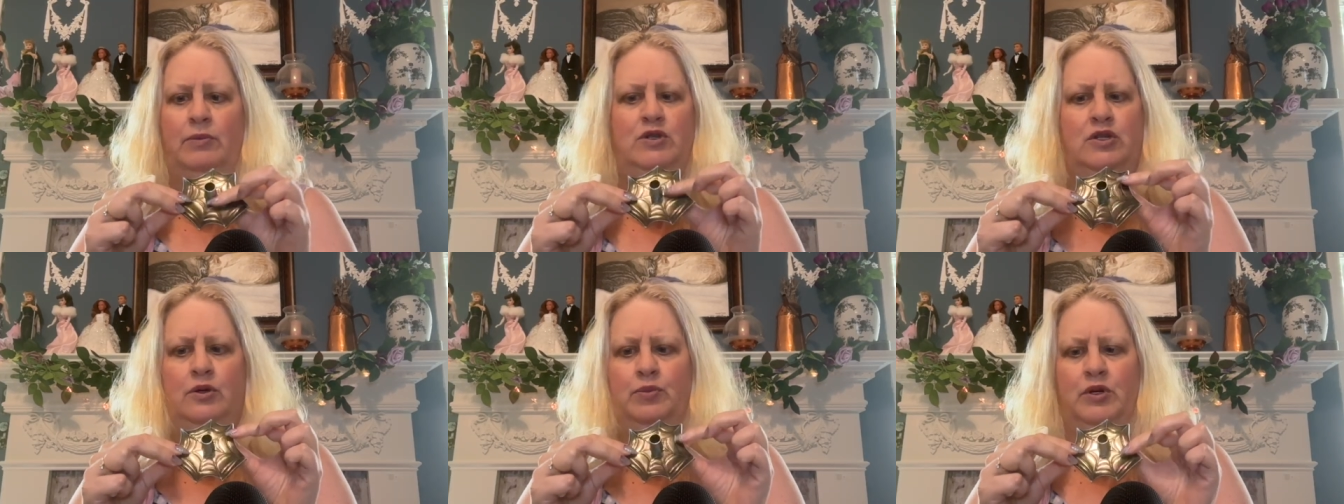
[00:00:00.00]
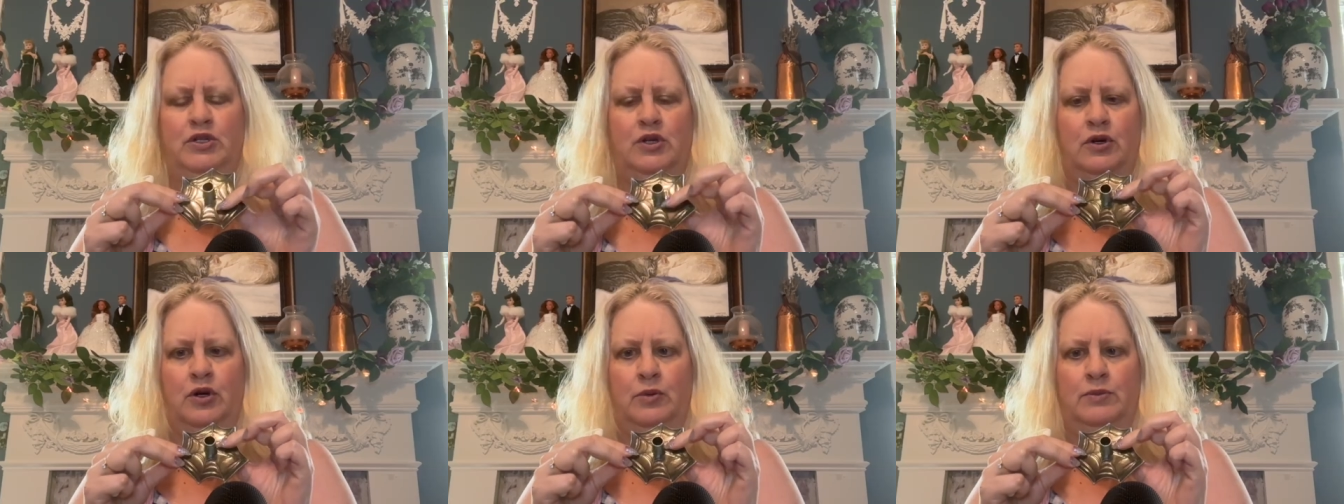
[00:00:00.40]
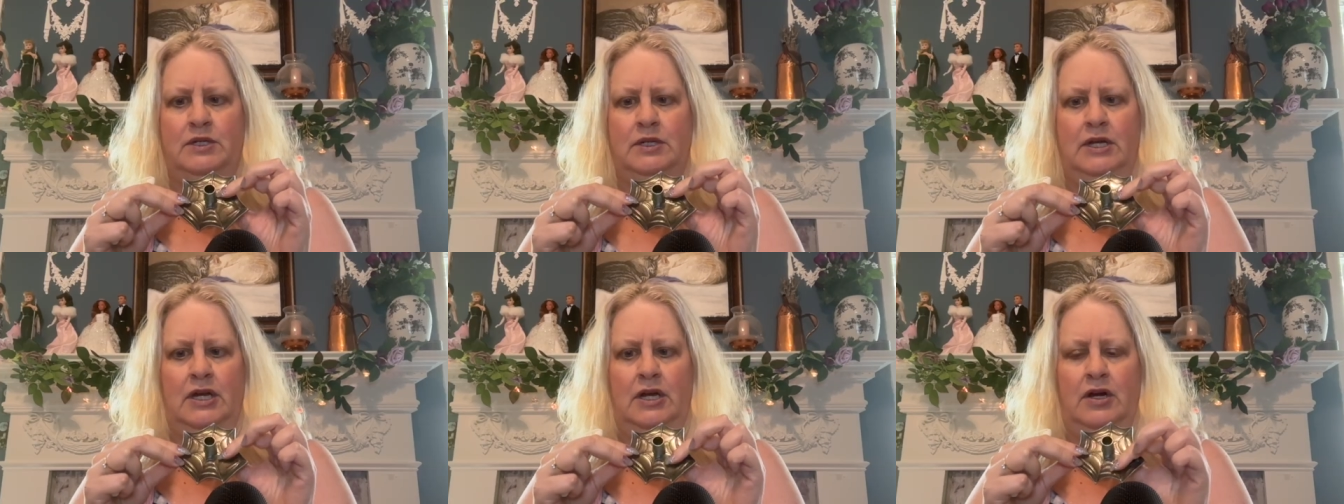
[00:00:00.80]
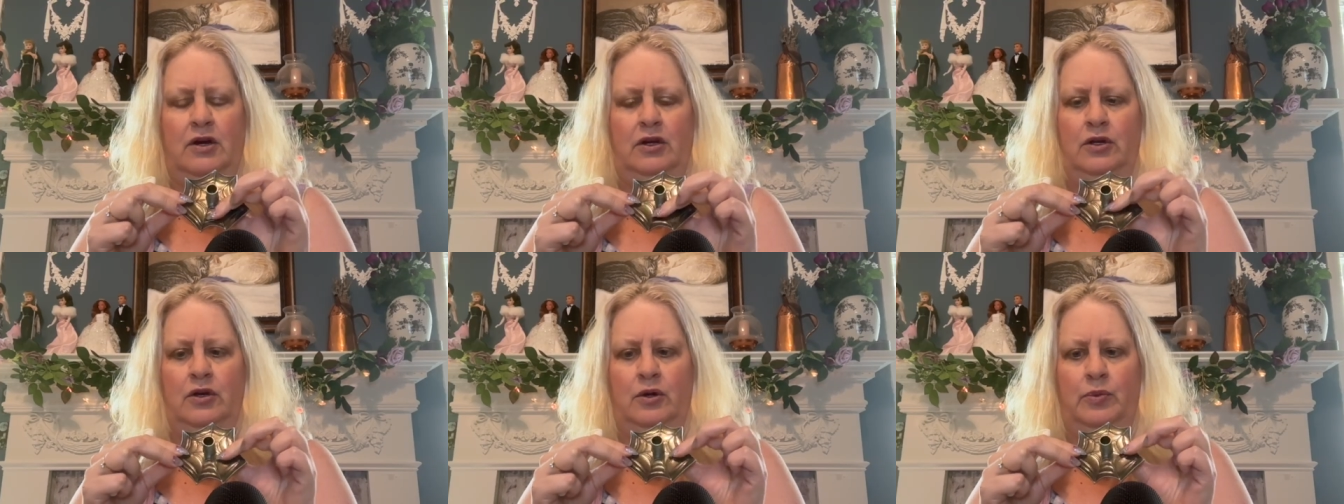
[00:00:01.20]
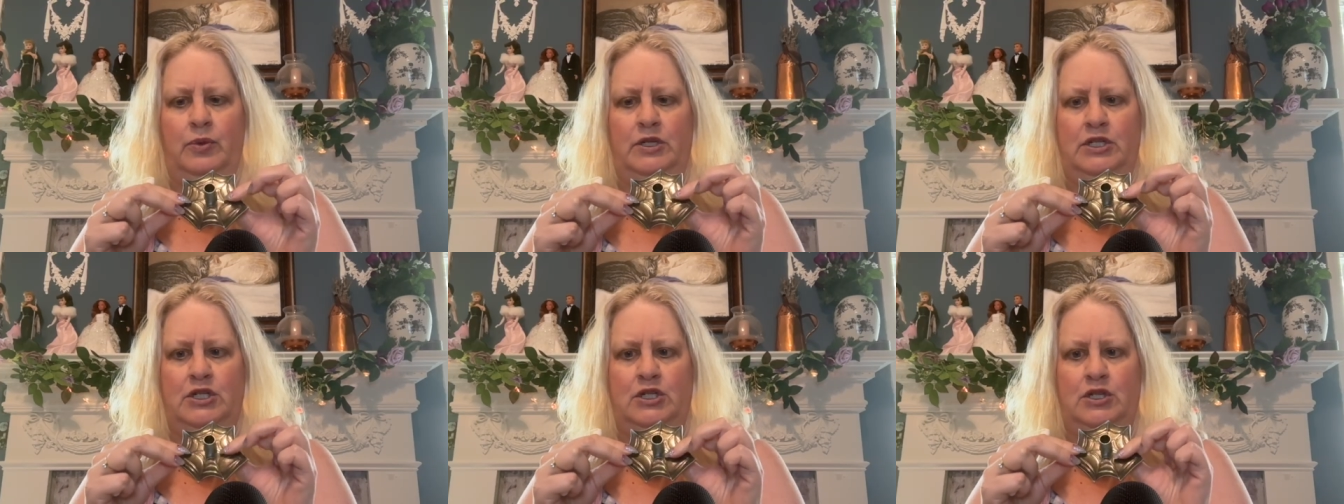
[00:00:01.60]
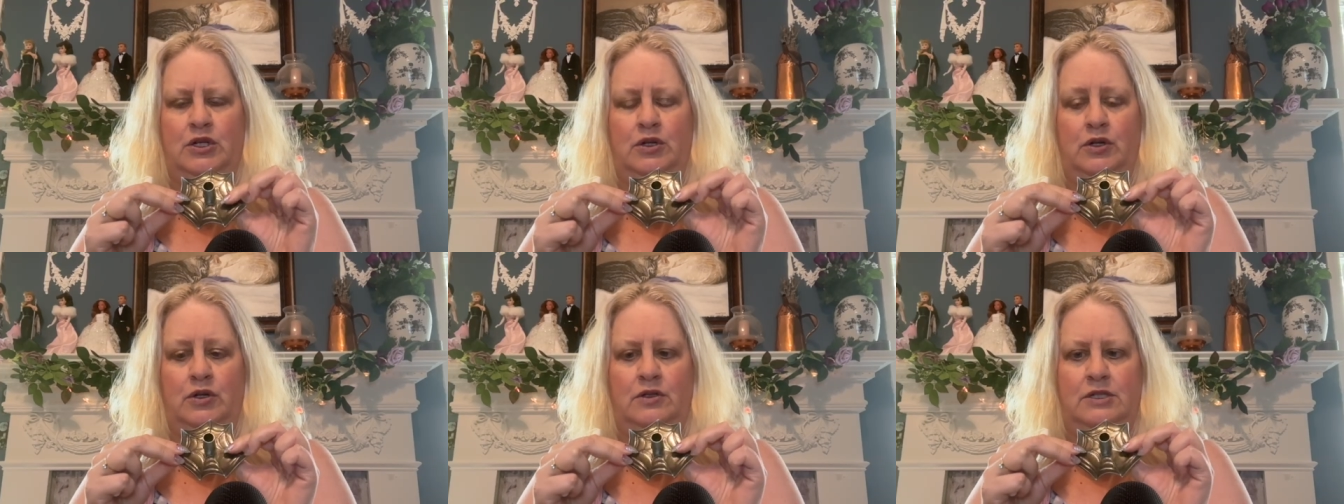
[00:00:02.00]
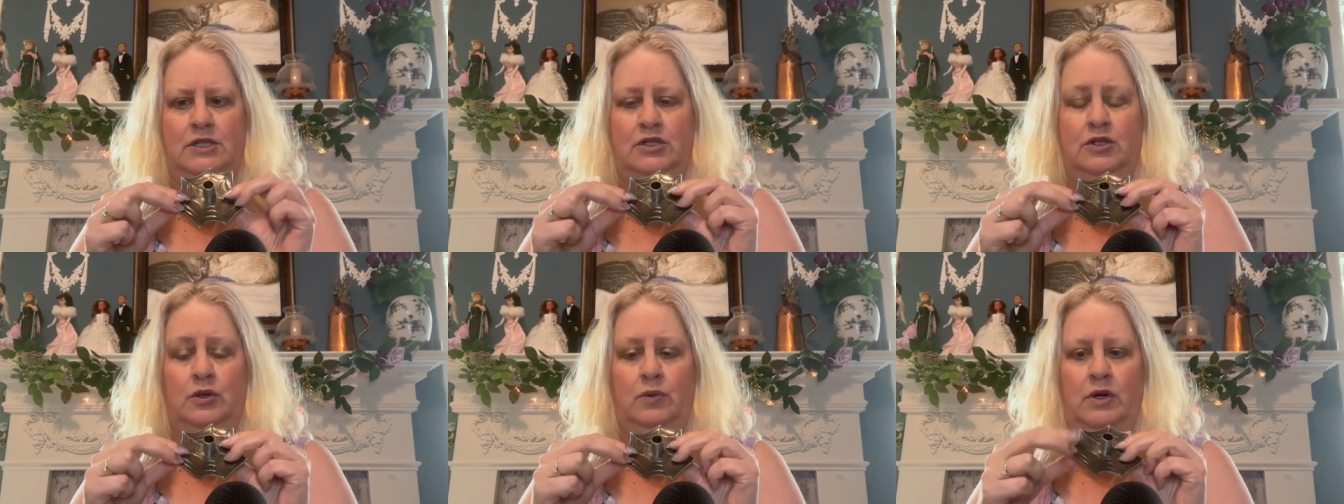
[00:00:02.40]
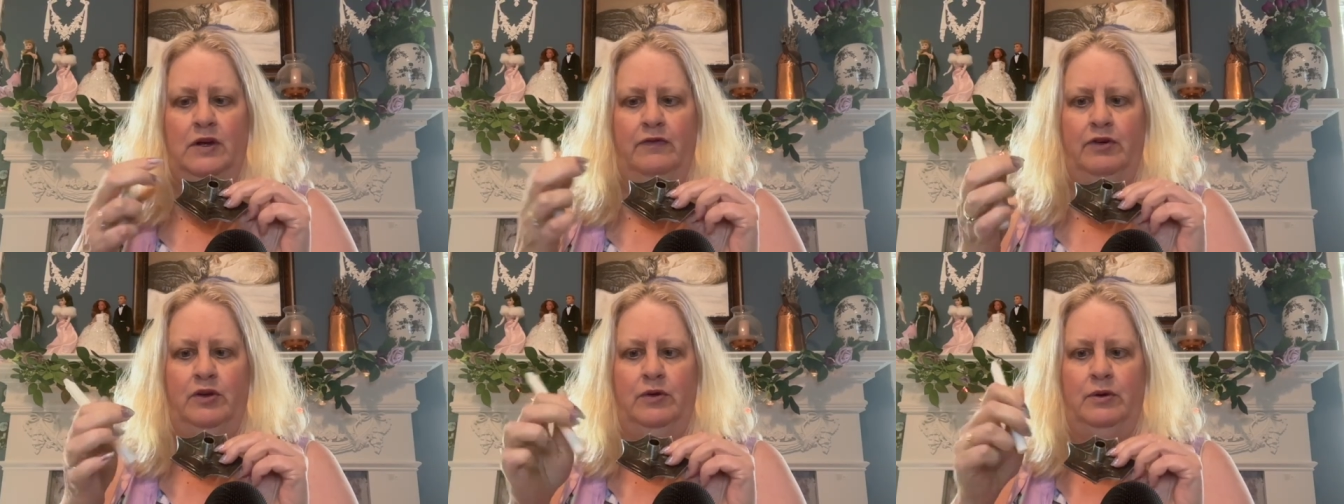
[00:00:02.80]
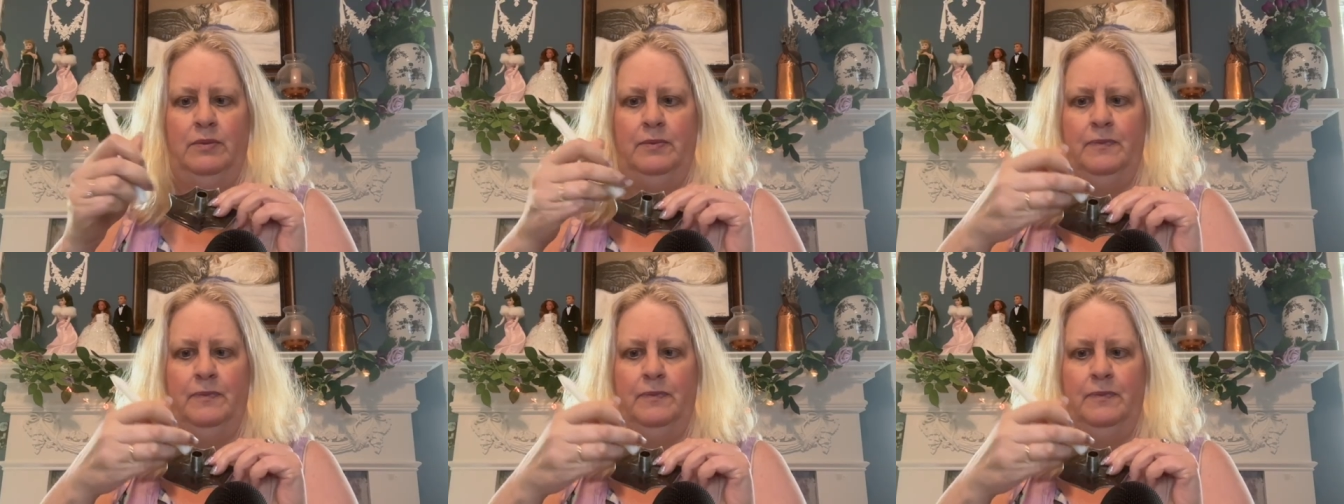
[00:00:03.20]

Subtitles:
You can put your herbs in here and your petition or your sigil or whatever you're doing.